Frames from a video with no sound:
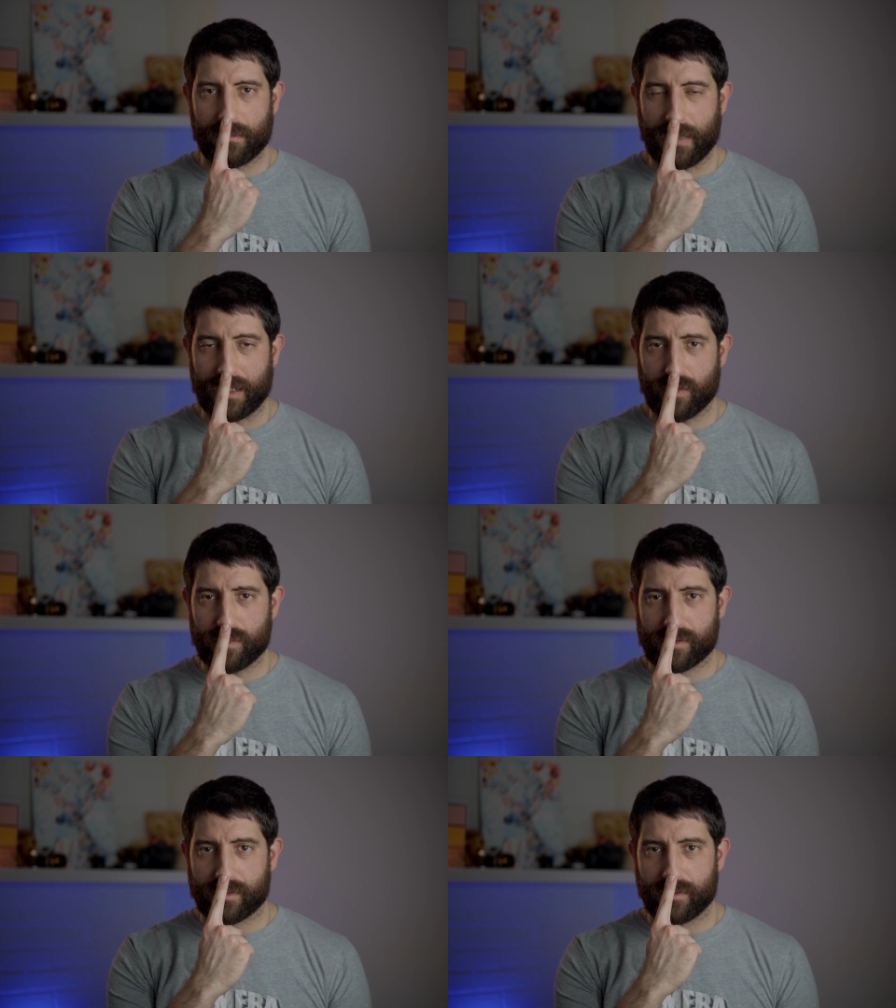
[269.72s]
my
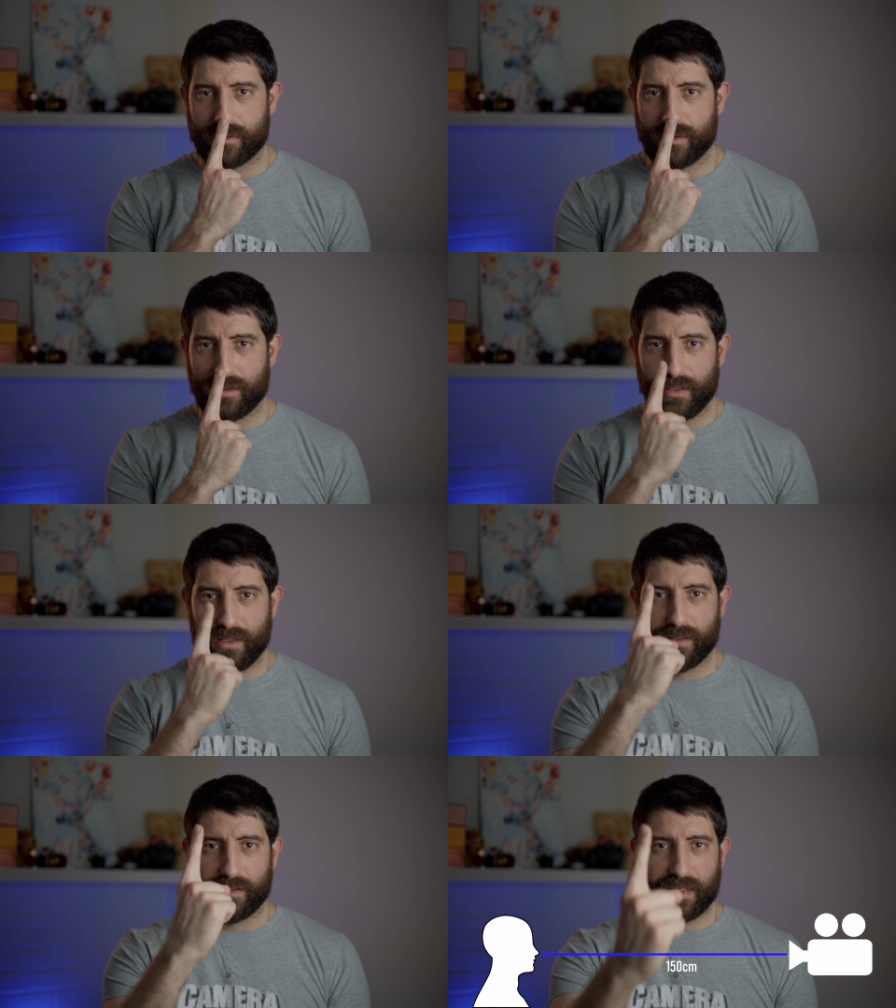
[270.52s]
nose
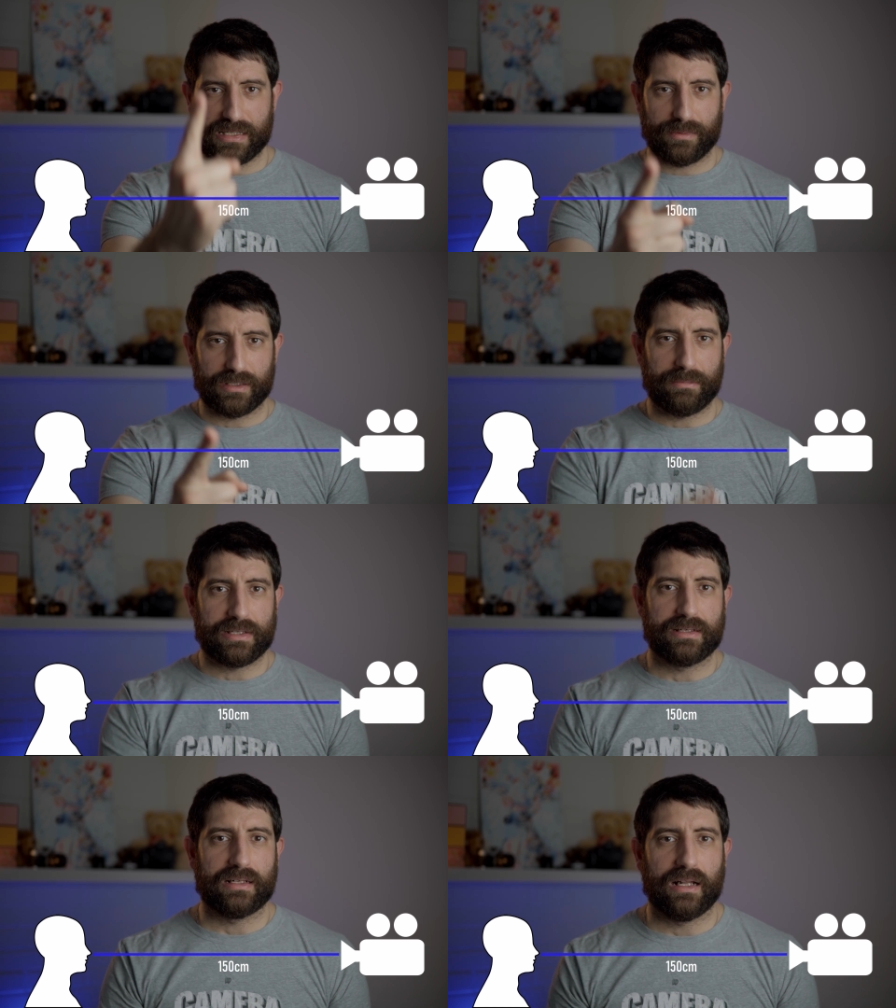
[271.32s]
is about 1.5
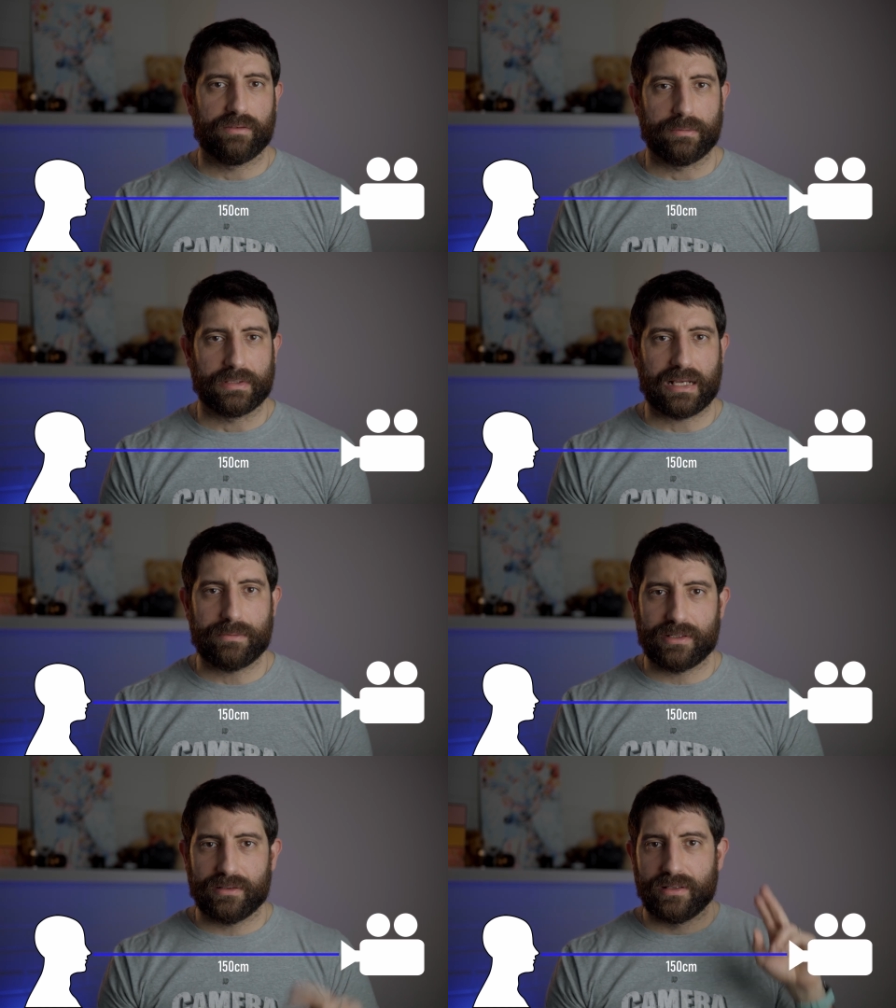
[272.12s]
meters from the
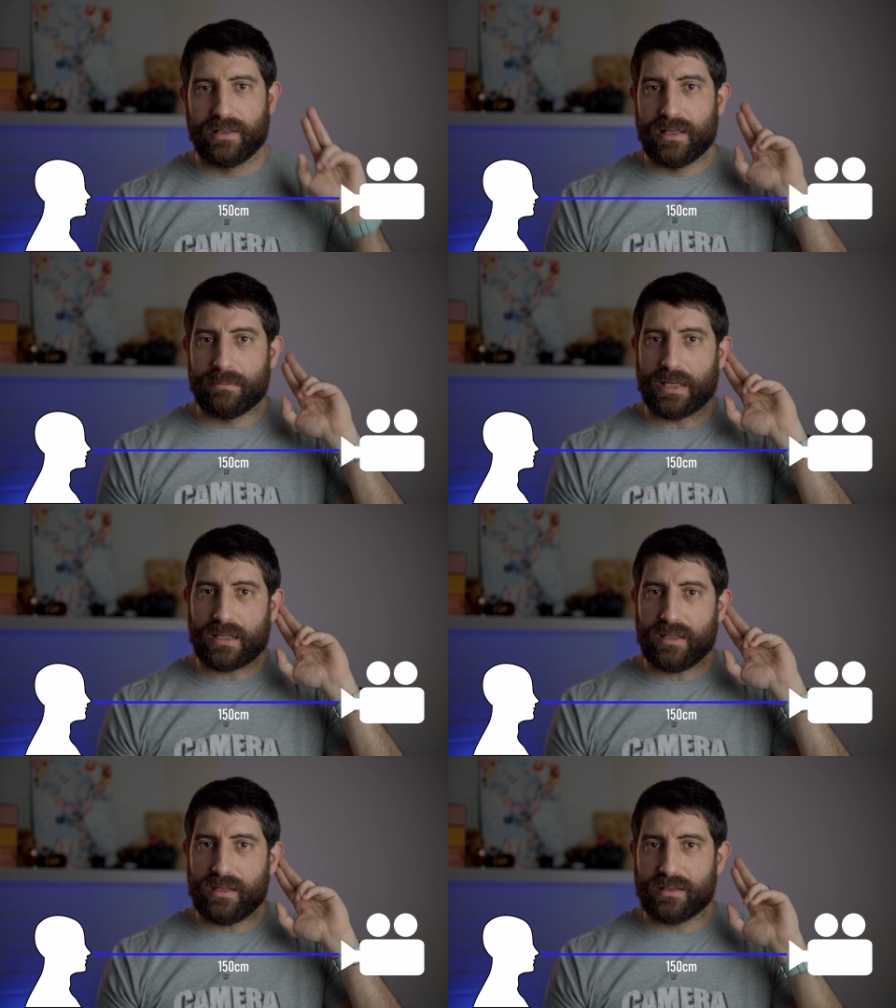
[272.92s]
camera. My
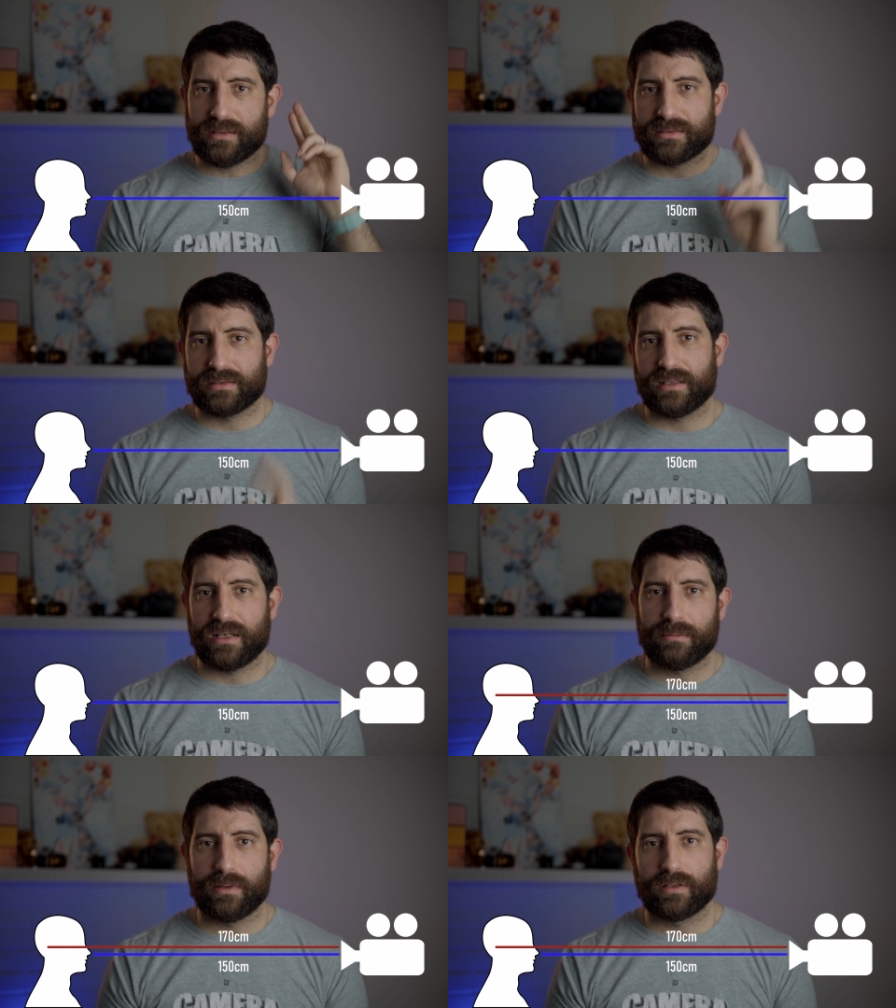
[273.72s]
ears
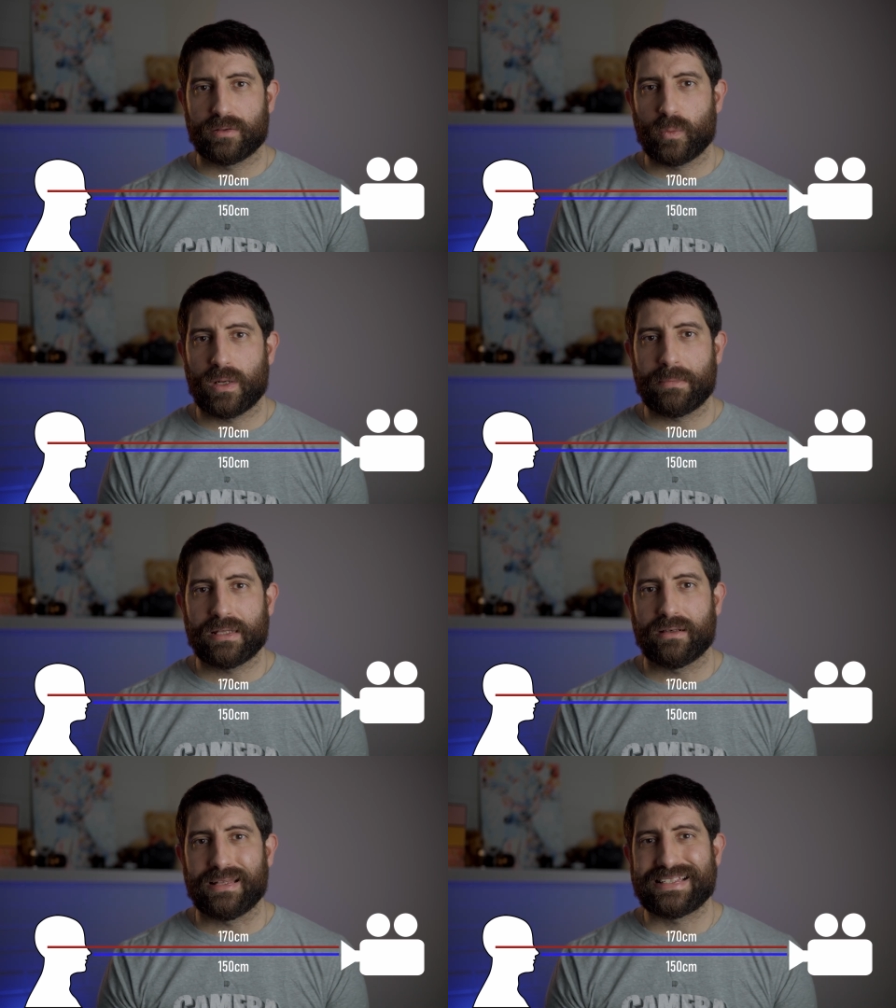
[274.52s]
are about
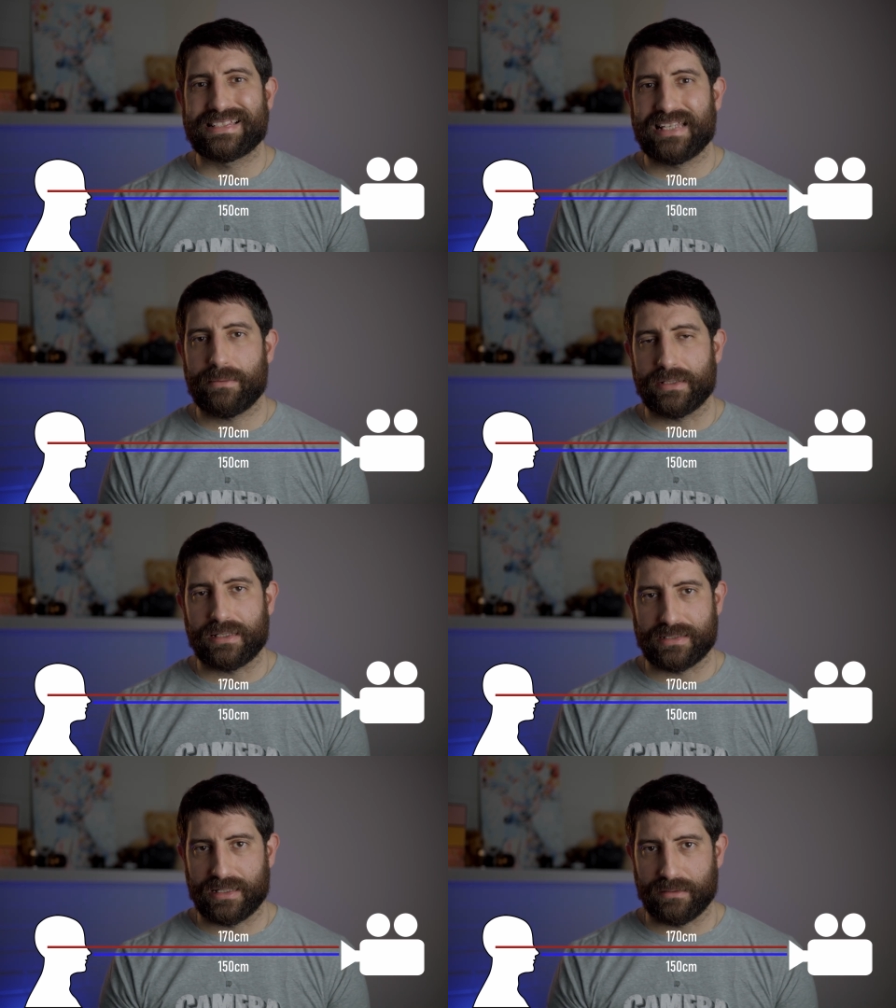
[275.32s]

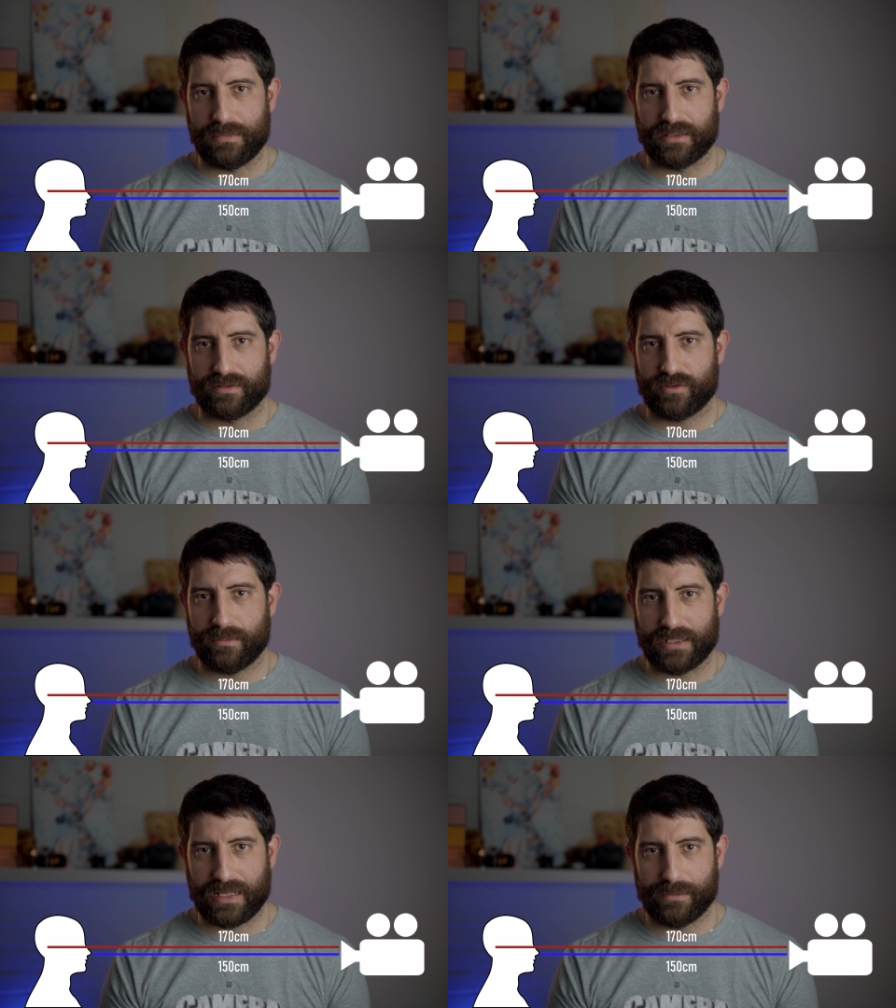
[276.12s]
1.70 meters
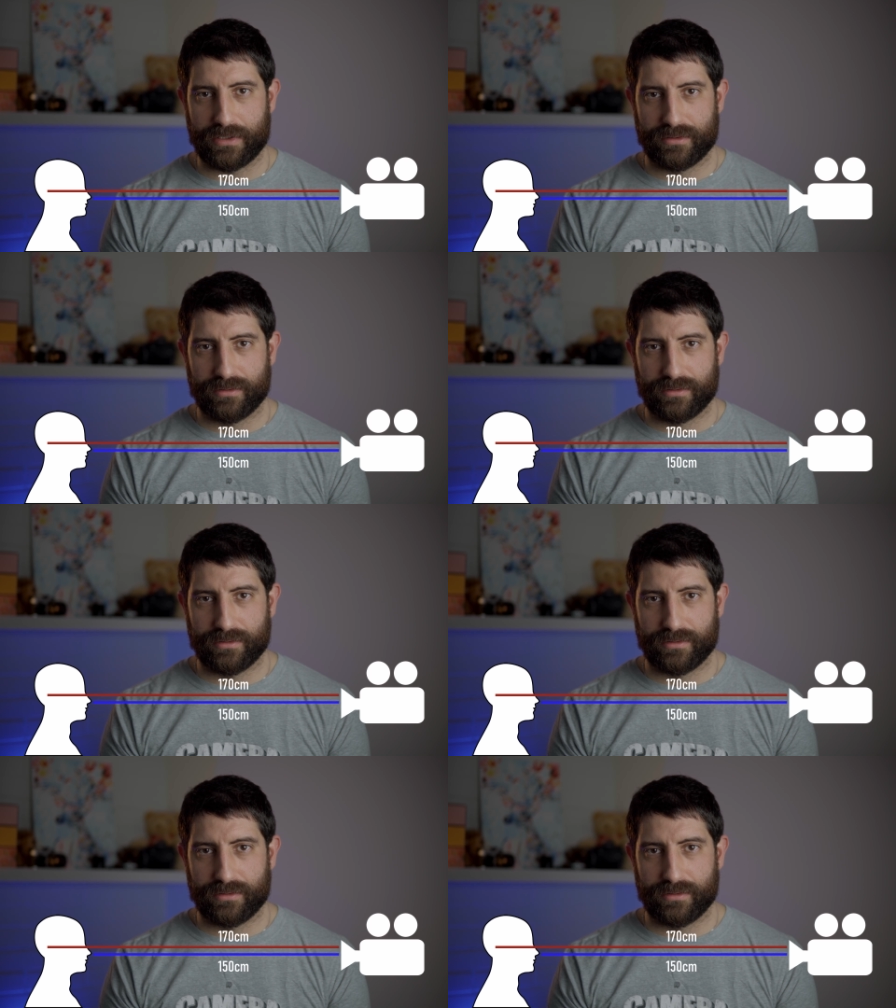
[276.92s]
from the camera.